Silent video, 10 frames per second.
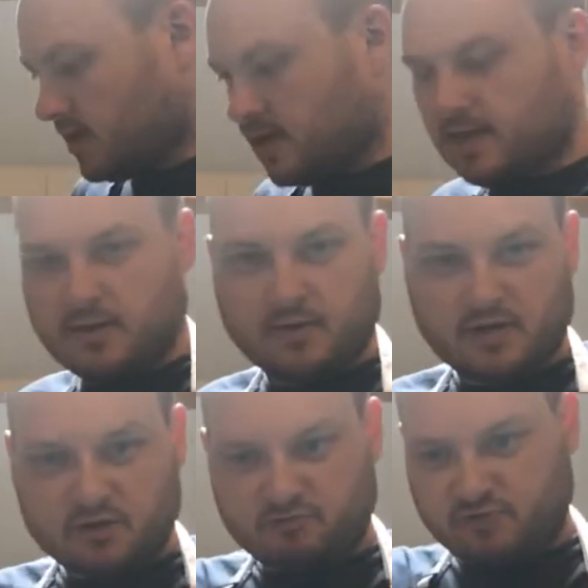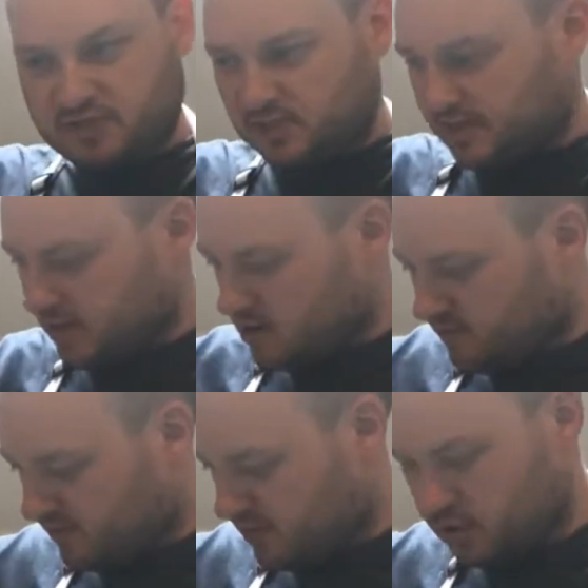and then I'm going to drizzle it
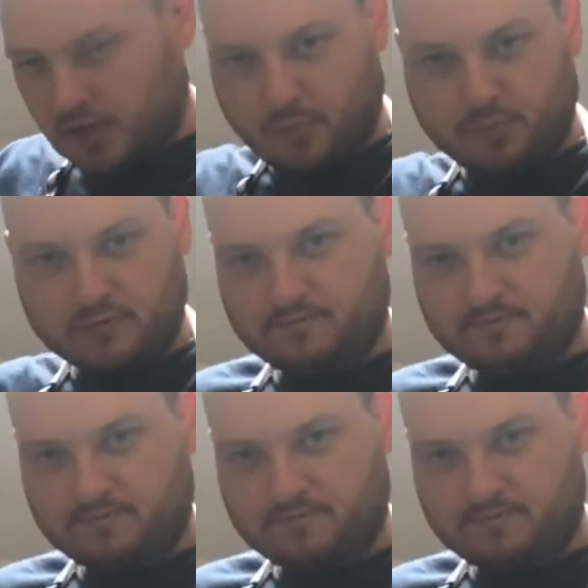over the top,